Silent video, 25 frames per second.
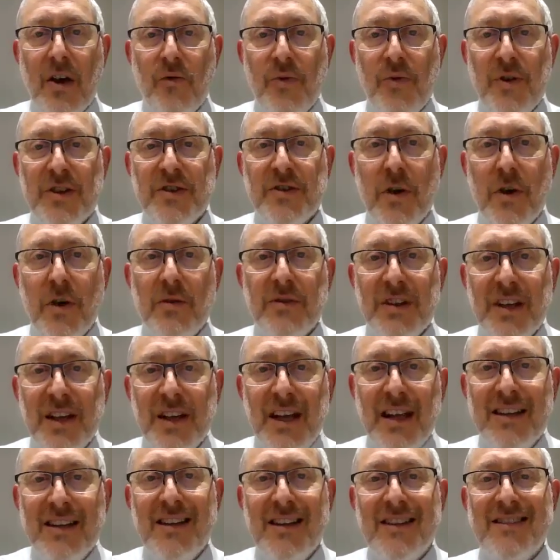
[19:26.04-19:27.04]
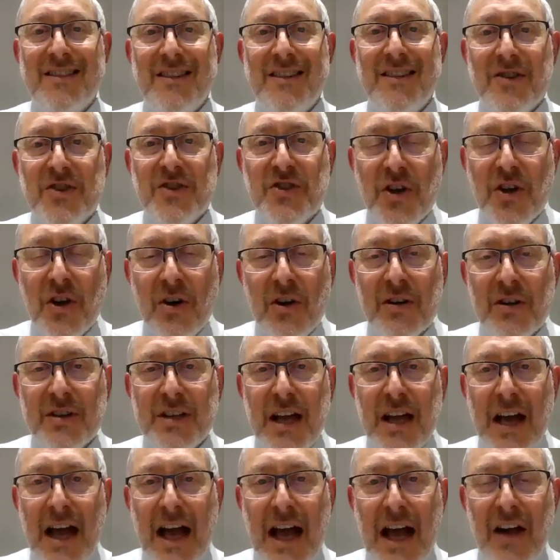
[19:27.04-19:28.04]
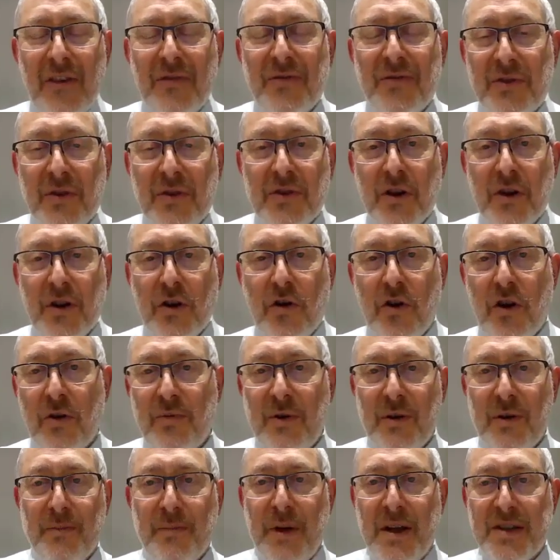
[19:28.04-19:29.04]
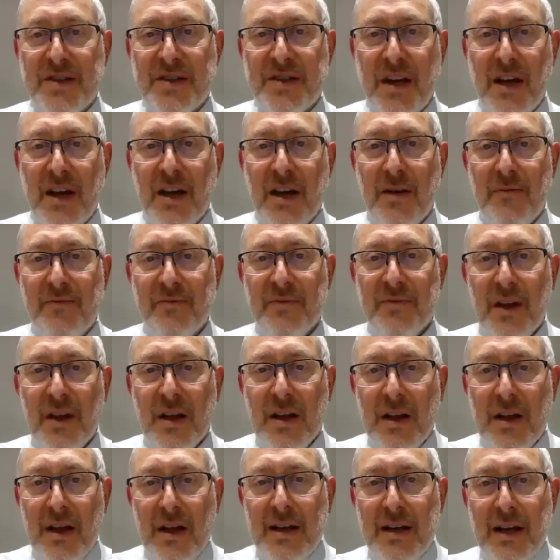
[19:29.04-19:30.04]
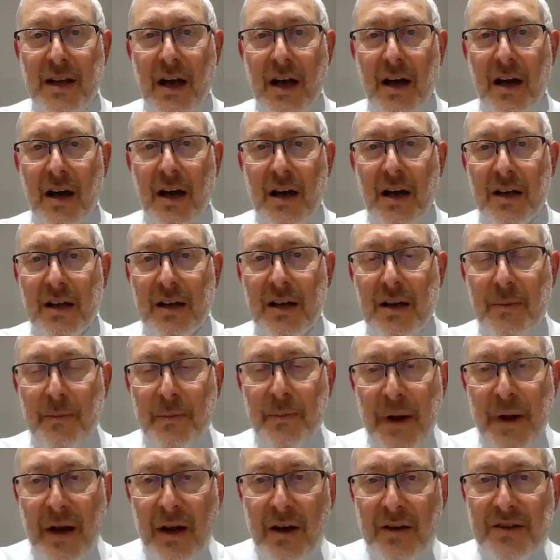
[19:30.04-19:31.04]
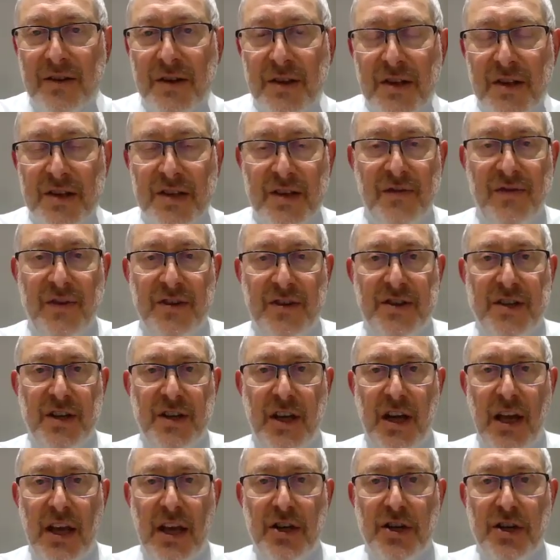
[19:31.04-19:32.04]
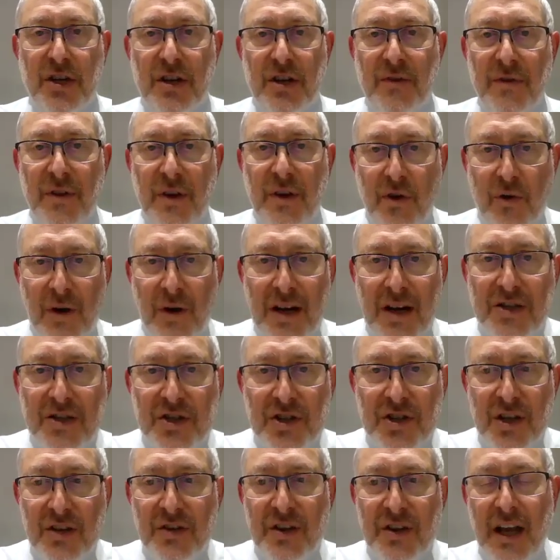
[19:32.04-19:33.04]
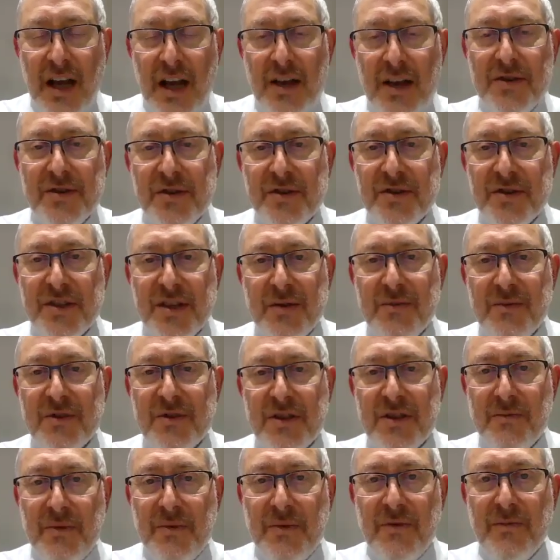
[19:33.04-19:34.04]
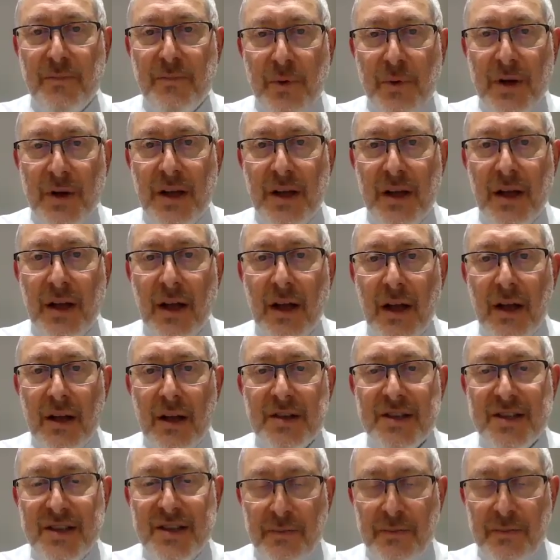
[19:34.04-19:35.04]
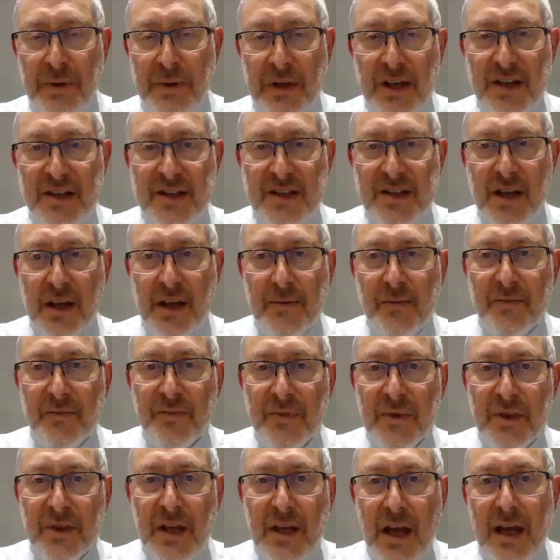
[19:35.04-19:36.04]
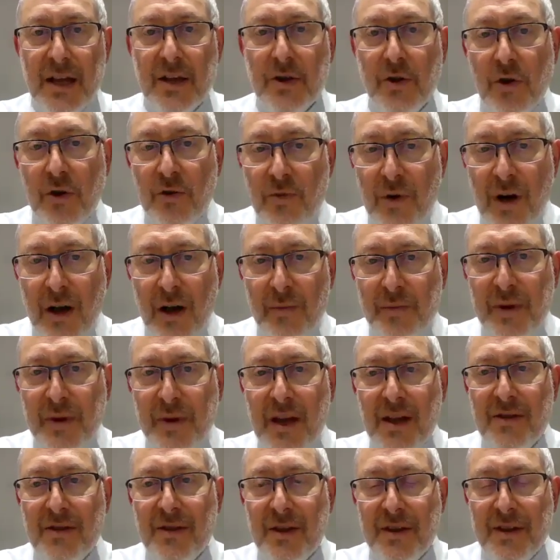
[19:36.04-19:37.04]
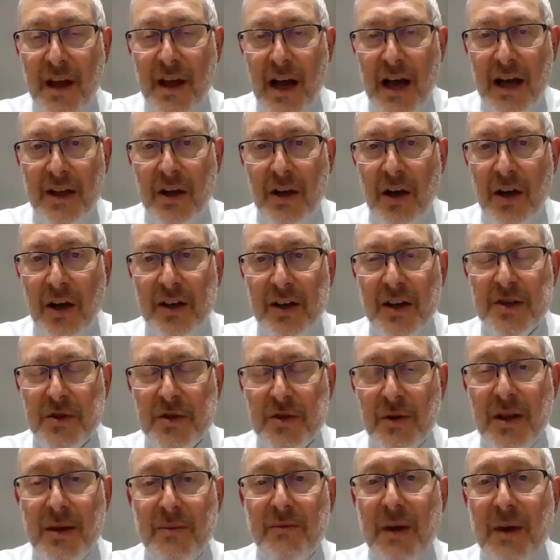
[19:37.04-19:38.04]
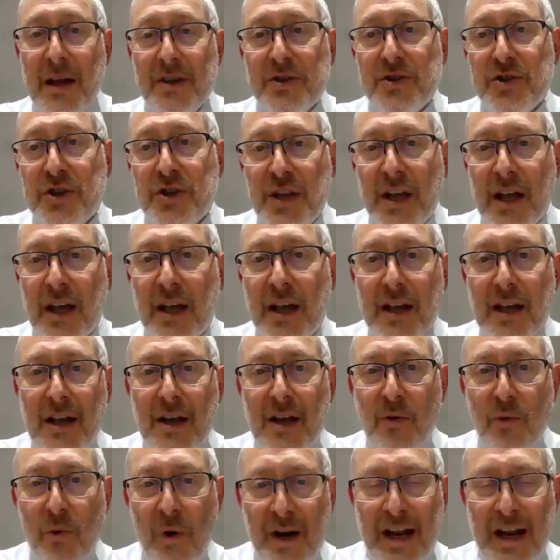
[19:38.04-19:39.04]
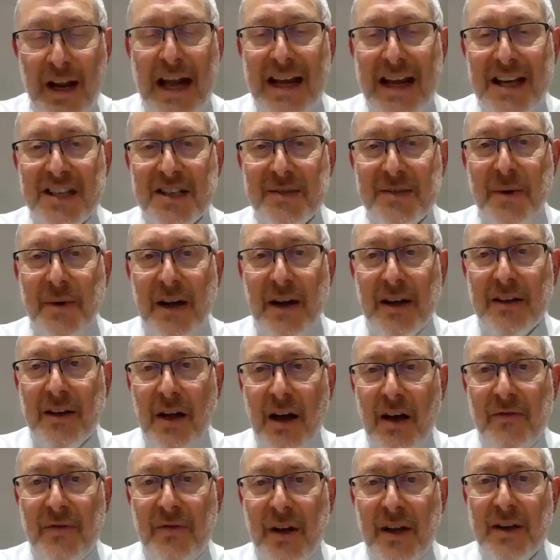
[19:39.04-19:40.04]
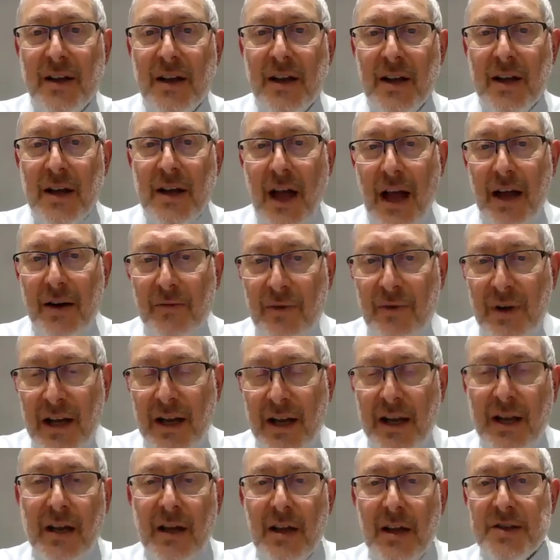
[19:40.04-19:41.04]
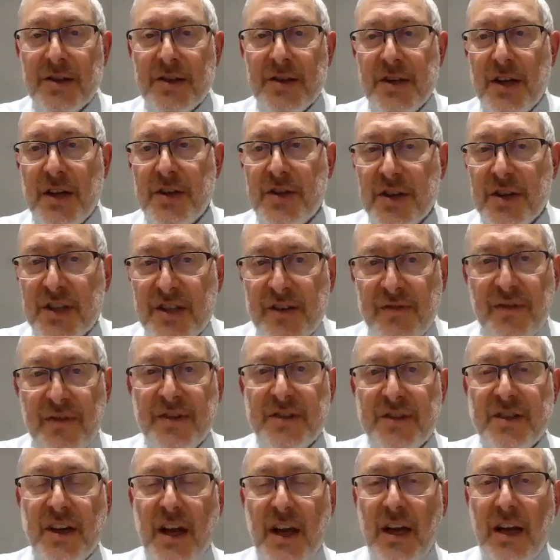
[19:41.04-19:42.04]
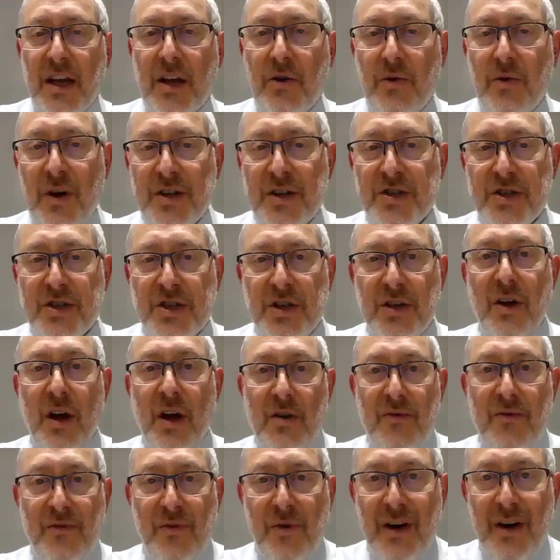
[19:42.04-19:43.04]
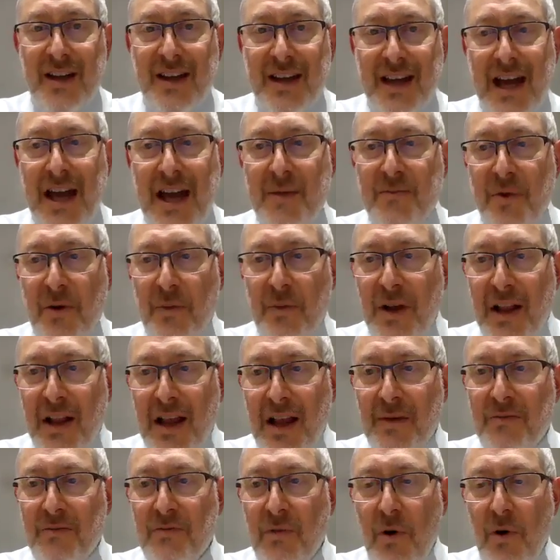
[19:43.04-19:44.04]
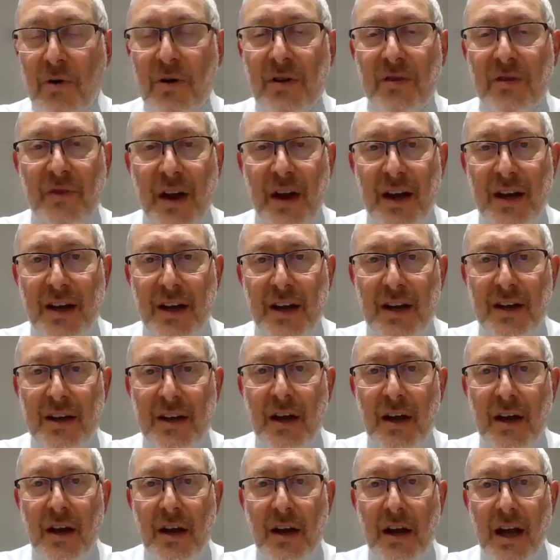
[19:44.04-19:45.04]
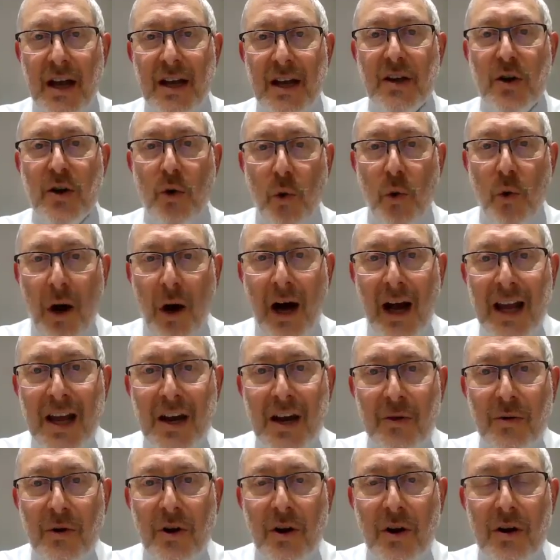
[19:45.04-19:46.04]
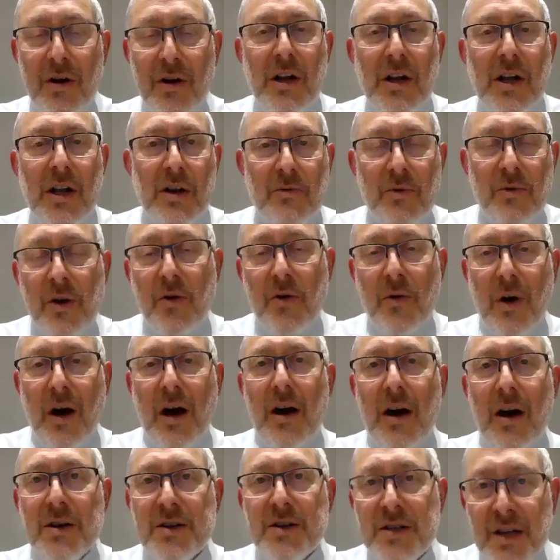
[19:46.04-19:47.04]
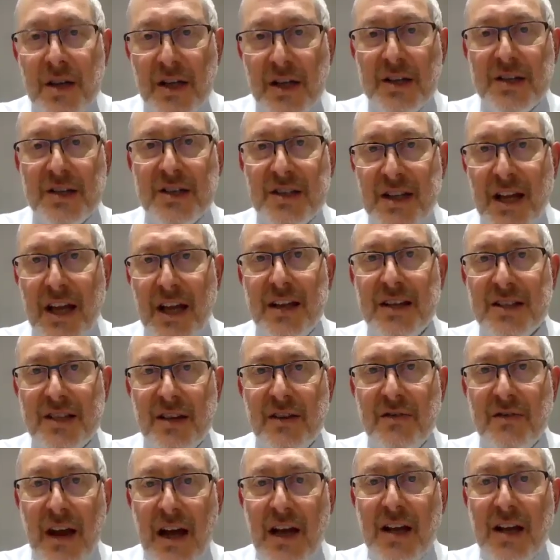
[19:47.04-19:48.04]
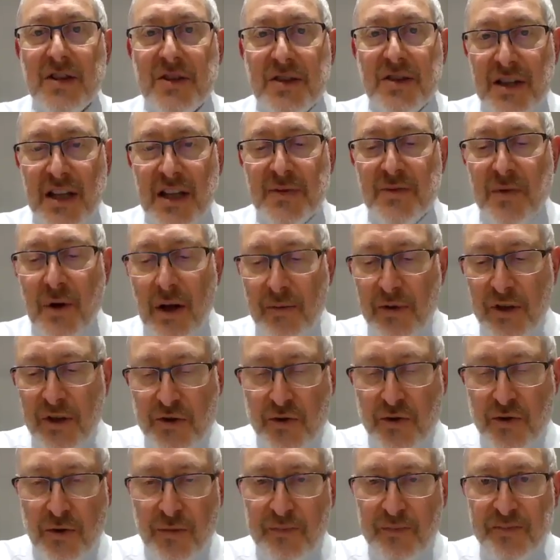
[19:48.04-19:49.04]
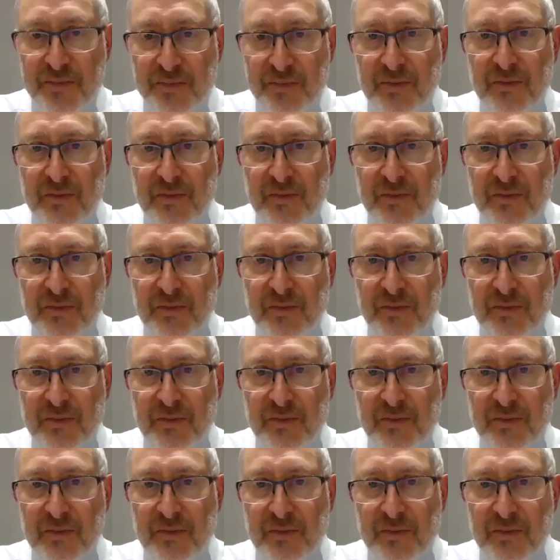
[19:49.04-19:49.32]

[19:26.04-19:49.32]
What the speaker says: We don't eat dessert after the Korban Pesach. Now, compared to the sophistication of the question, the answer seems to be pretty simplistic. Yeah, it could well be that the Haggadah is only mentioning one aspect of it, and really such a sophisticated question for a capable and motivated inquirer requires an extensive answer. That's probably true.